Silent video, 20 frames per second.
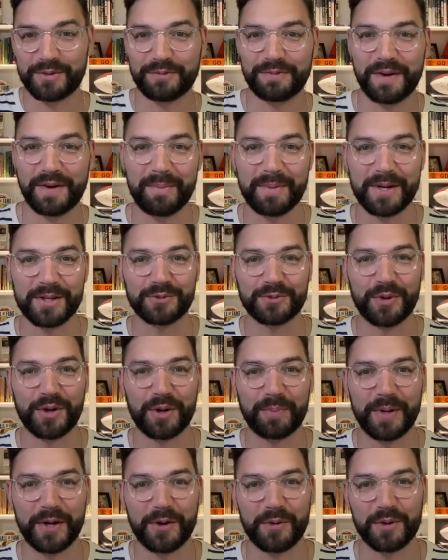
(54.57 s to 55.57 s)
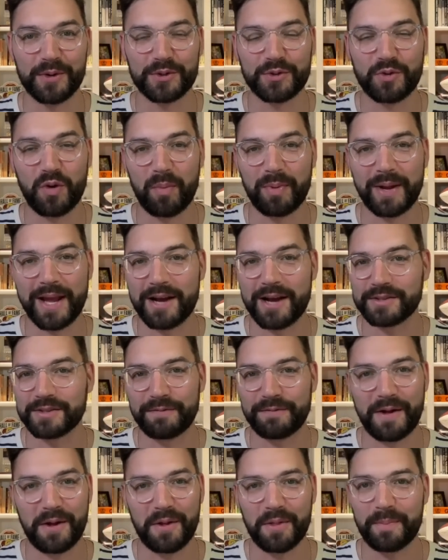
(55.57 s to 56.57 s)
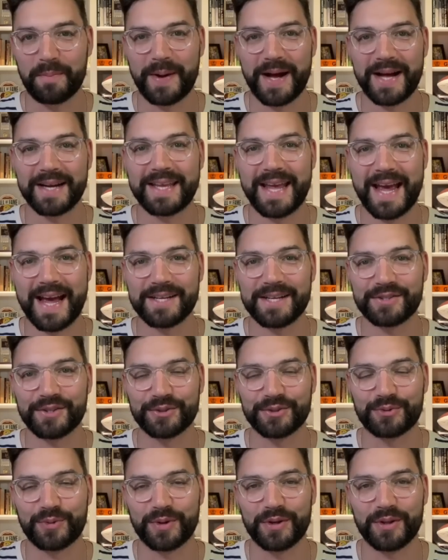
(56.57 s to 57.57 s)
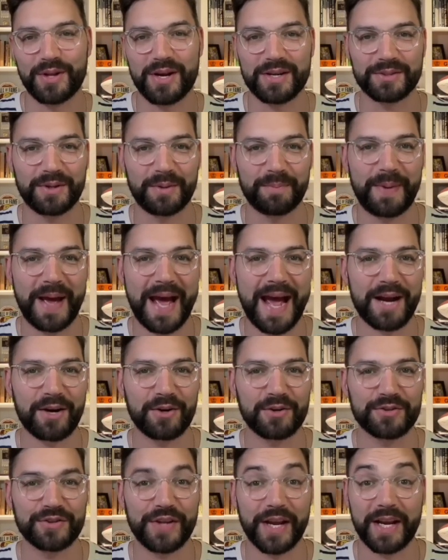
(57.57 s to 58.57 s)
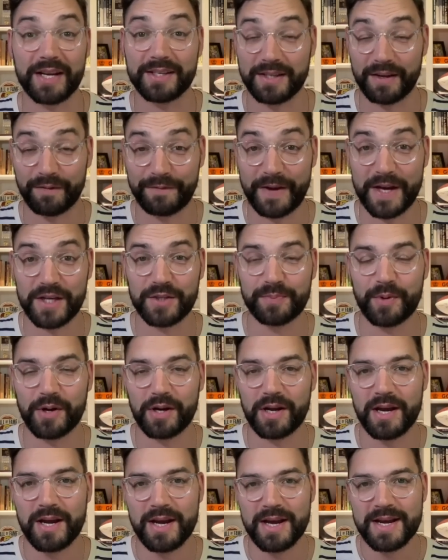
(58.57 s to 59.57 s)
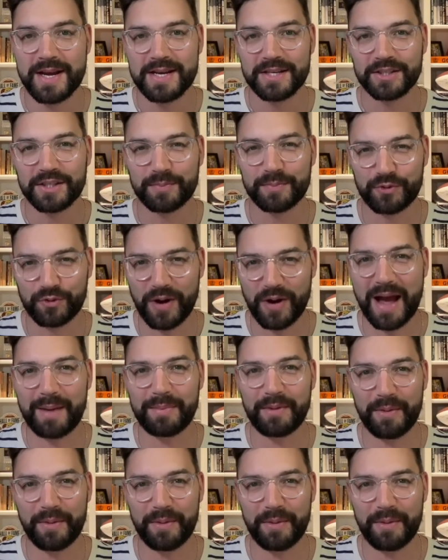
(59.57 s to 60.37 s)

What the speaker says: Follow me on Twitter, Peter_Bukowski. Follow the podcast on Twitter, Locked On Packers. Like us on Facebook. Subscribe to the